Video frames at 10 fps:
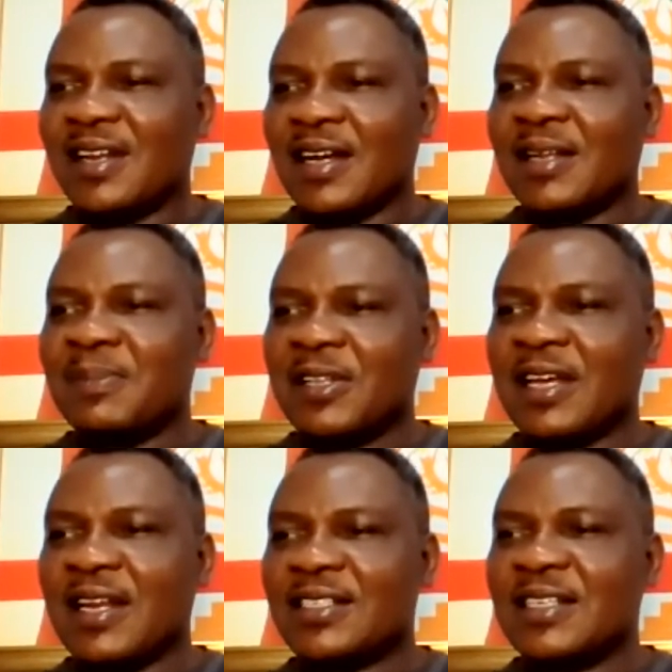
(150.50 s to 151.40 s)
like the
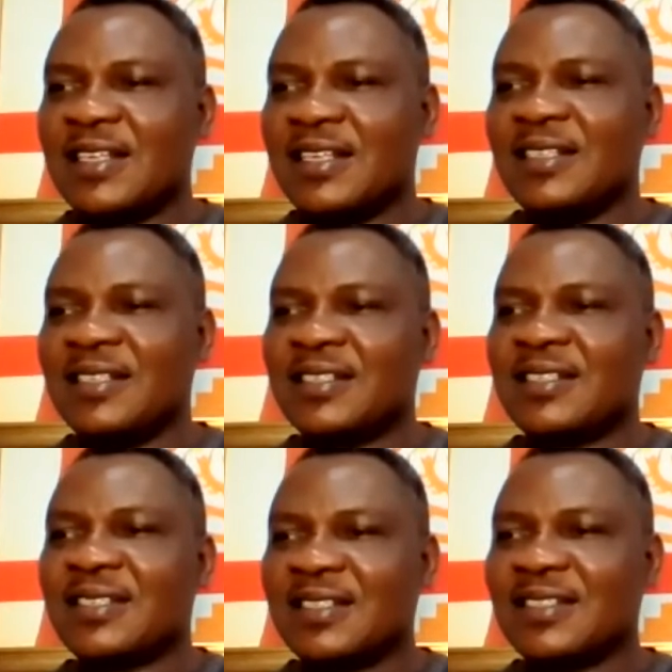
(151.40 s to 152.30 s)
mother that she
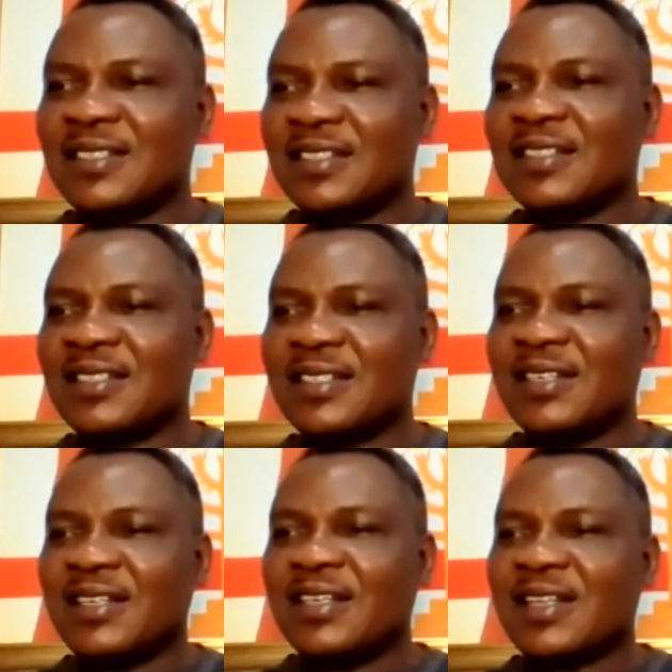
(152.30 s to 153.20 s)
is,
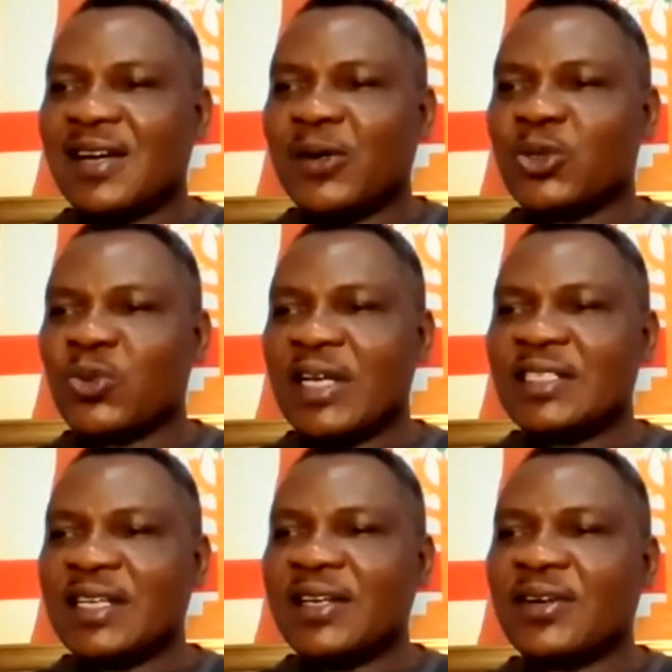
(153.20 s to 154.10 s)
that was
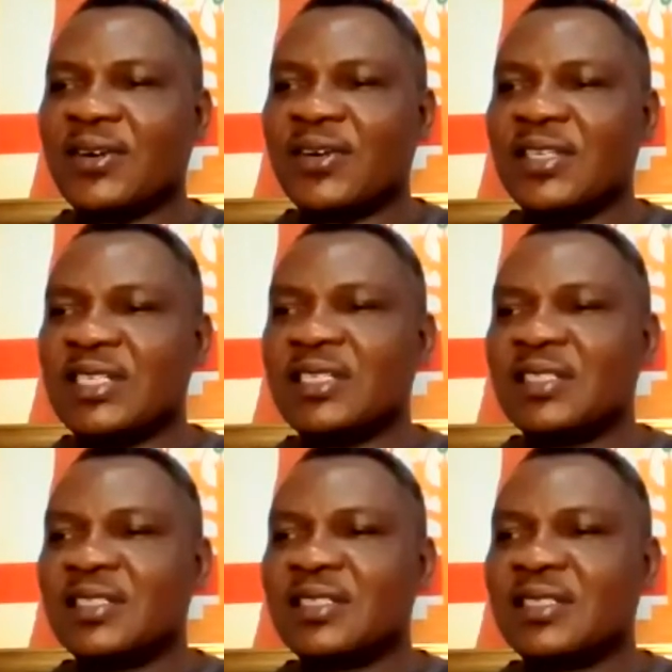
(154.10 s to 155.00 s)
quite
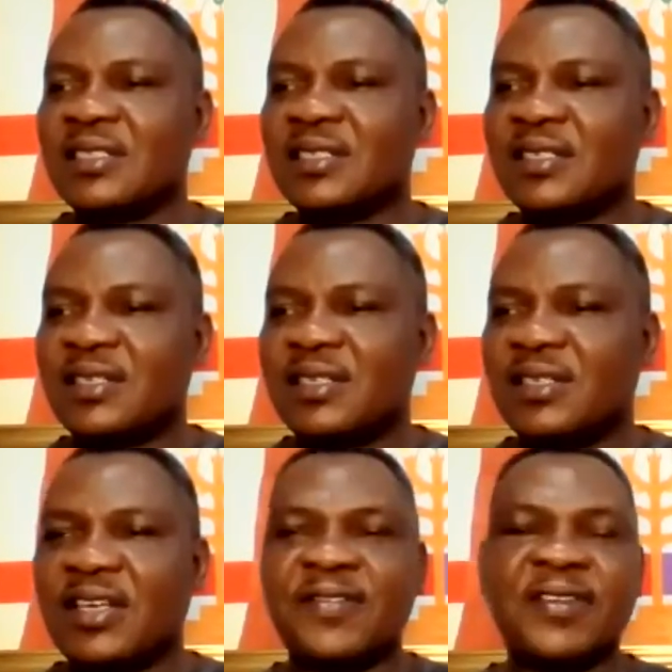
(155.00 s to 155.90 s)
encouraging.
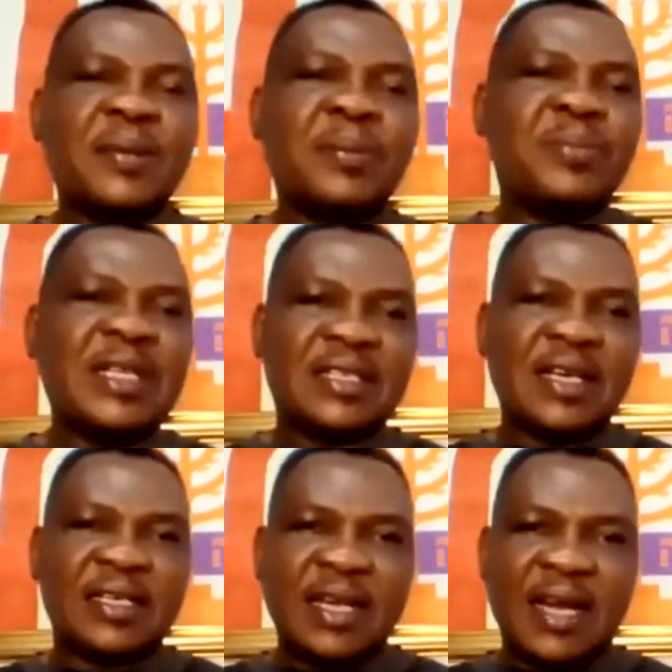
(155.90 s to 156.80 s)
Even the beats
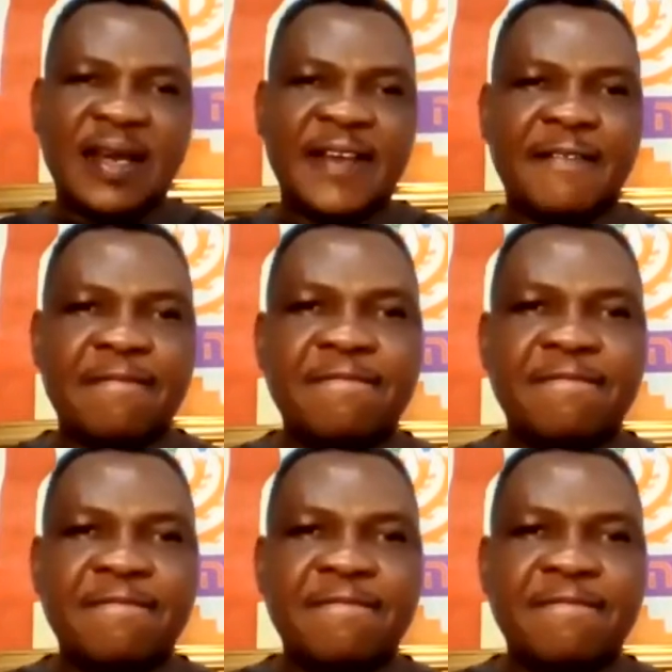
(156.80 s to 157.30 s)
that I